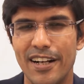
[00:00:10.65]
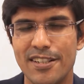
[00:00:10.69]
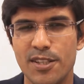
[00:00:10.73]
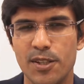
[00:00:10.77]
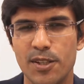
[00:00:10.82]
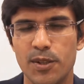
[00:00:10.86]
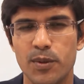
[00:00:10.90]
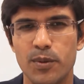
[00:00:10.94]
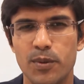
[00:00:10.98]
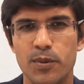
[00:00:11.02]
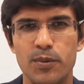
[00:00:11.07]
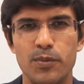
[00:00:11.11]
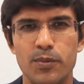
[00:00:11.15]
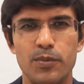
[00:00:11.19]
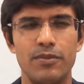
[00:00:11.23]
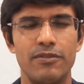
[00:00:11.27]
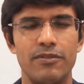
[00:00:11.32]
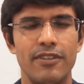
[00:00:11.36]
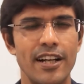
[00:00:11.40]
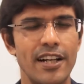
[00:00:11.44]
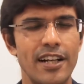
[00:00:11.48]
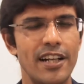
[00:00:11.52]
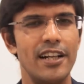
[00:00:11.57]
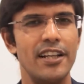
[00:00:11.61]
So
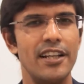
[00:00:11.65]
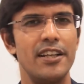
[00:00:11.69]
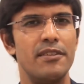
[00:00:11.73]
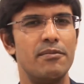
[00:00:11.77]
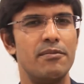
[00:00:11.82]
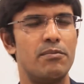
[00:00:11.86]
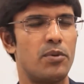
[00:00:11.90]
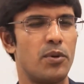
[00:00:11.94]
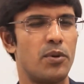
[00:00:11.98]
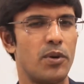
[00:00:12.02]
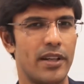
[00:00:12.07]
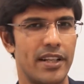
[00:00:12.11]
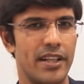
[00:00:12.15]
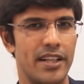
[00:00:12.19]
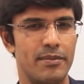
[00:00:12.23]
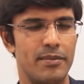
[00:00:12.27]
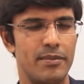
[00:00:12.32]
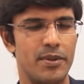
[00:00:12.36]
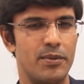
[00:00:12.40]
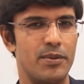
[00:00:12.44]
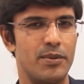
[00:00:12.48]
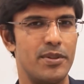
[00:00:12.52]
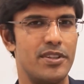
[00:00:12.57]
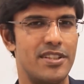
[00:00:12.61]
finally in Pro
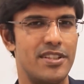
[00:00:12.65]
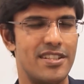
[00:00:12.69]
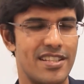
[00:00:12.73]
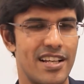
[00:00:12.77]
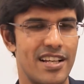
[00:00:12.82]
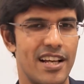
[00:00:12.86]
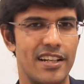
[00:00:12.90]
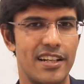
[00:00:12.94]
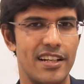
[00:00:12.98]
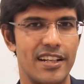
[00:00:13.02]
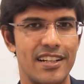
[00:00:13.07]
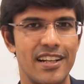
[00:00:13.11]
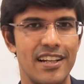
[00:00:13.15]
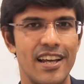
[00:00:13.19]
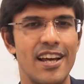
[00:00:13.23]
Academy, we decided